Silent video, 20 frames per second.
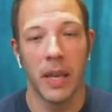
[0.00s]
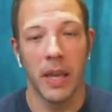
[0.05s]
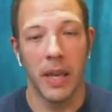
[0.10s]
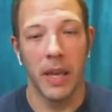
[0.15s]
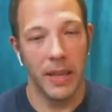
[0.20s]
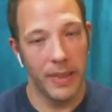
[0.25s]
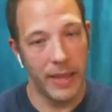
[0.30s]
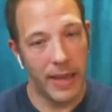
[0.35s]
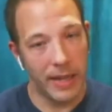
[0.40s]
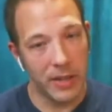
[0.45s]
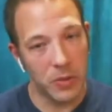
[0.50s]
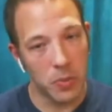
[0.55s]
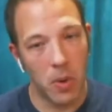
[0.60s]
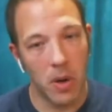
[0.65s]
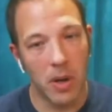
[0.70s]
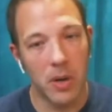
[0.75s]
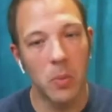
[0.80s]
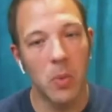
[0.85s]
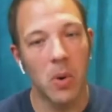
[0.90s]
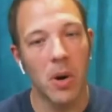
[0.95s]
And that's
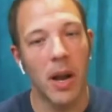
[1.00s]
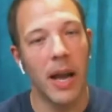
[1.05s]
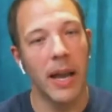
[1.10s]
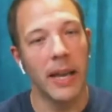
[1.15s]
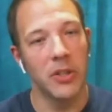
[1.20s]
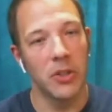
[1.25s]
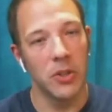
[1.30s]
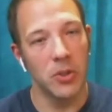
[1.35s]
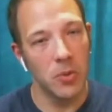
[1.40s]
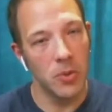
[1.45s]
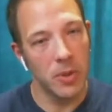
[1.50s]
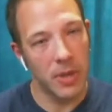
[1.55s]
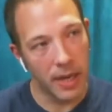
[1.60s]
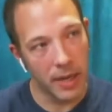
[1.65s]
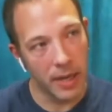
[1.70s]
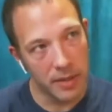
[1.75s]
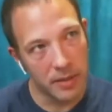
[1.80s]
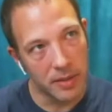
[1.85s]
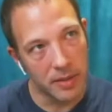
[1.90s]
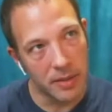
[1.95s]
one where I do kind of